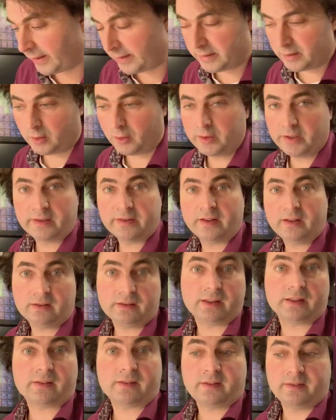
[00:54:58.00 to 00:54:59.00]
only thing
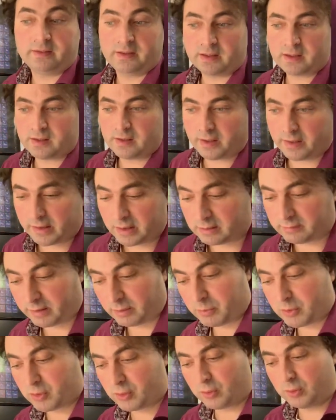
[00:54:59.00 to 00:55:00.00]
that these
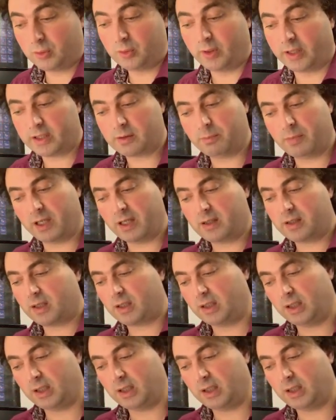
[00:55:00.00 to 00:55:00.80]
diagrams do is basically